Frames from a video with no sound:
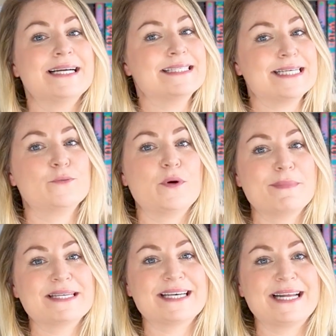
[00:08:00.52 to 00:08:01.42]
Did we
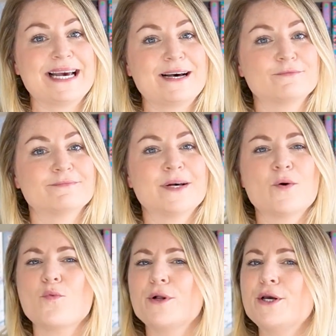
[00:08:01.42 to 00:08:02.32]
miss any out?
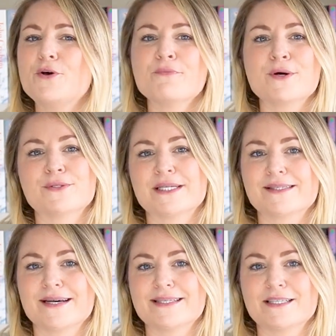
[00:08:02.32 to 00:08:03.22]
What are you most
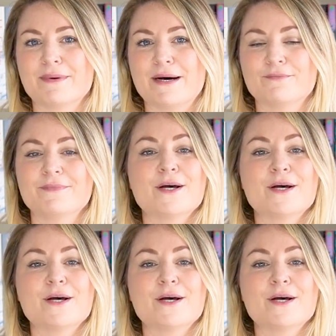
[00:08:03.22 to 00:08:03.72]
excited about?